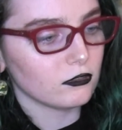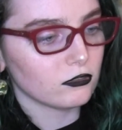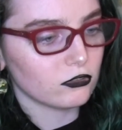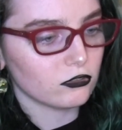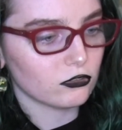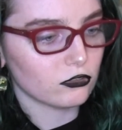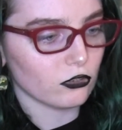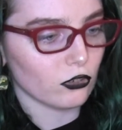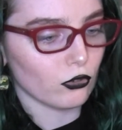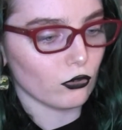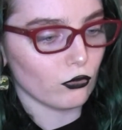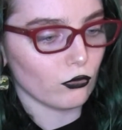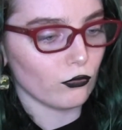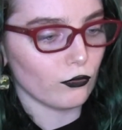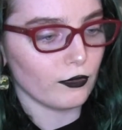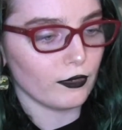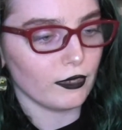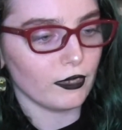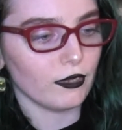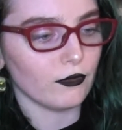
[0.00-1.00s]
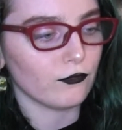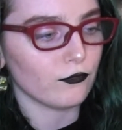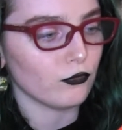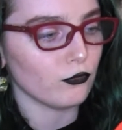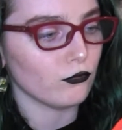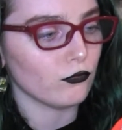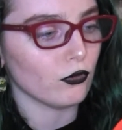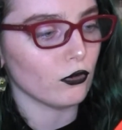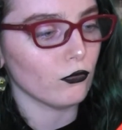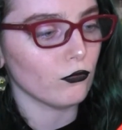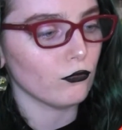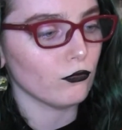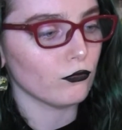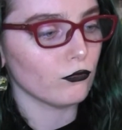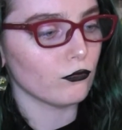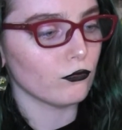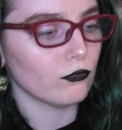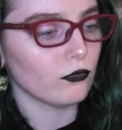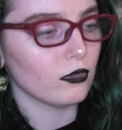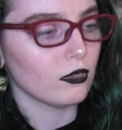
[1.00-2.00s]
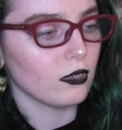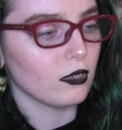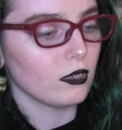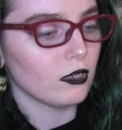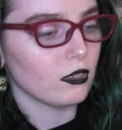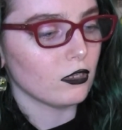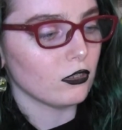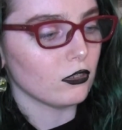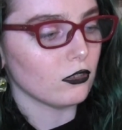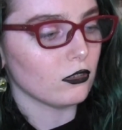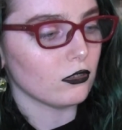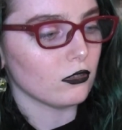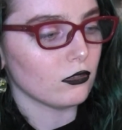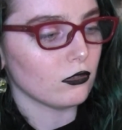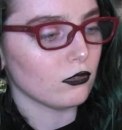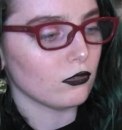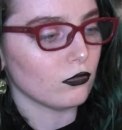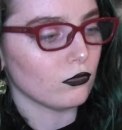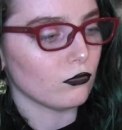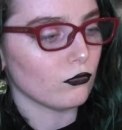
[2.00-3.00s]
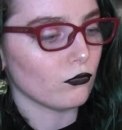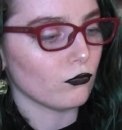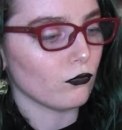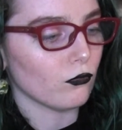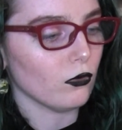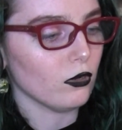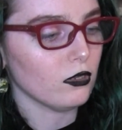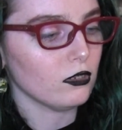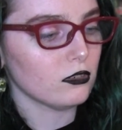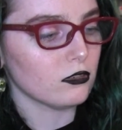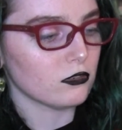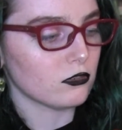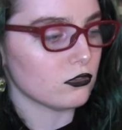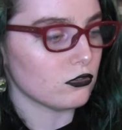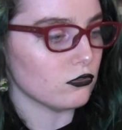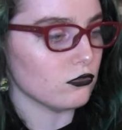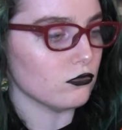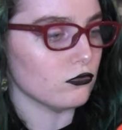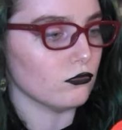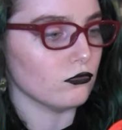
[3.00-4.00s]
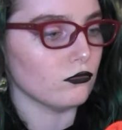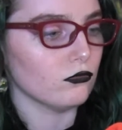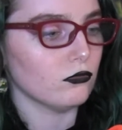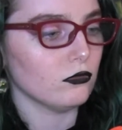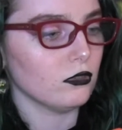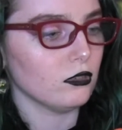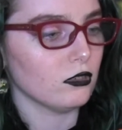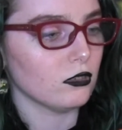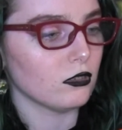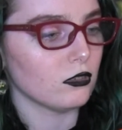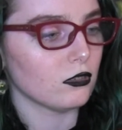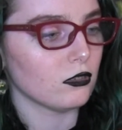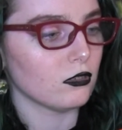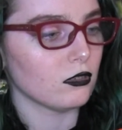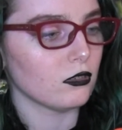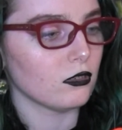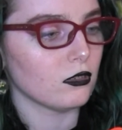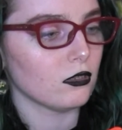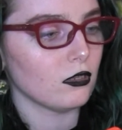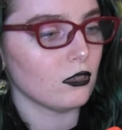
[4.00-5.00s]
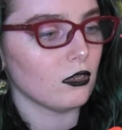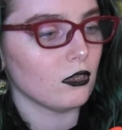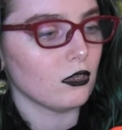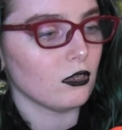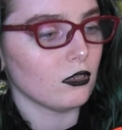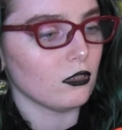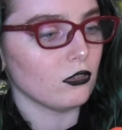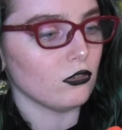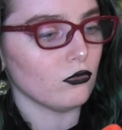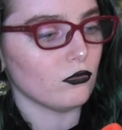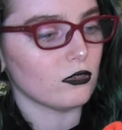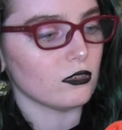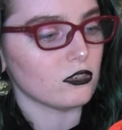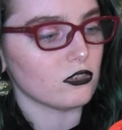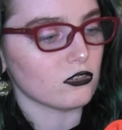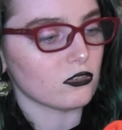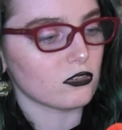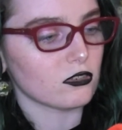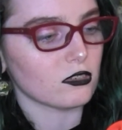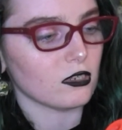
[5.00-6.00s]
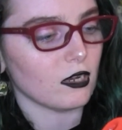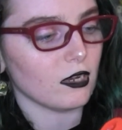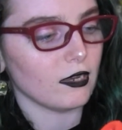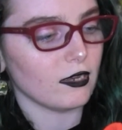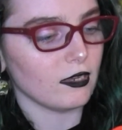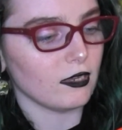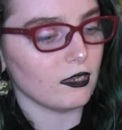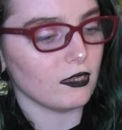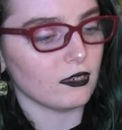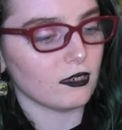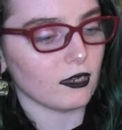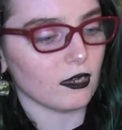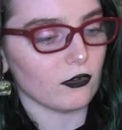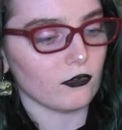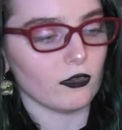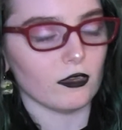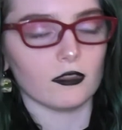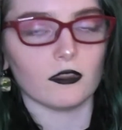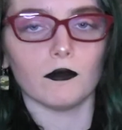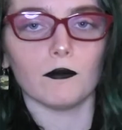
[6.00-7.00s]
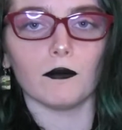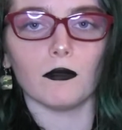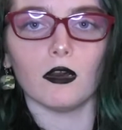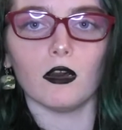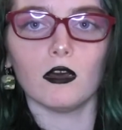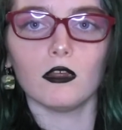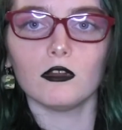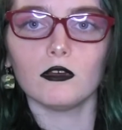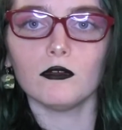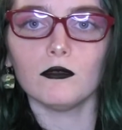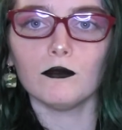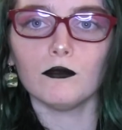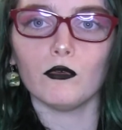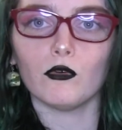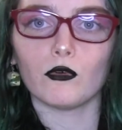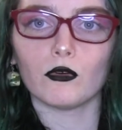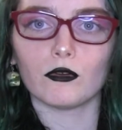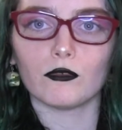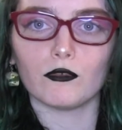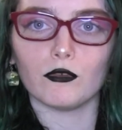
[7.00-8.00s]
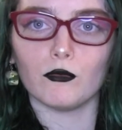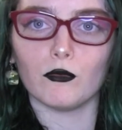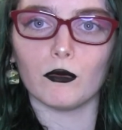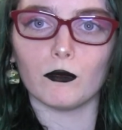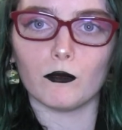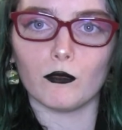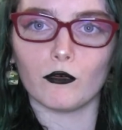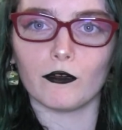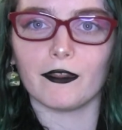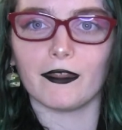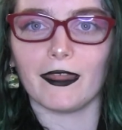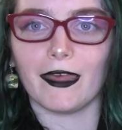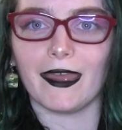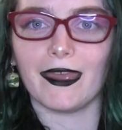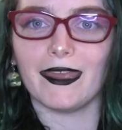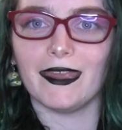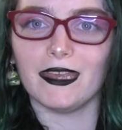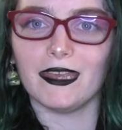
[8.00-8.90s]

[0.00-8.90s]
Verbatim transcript: so if you don't want to, you can just tie it down at the bottom or if you want more of that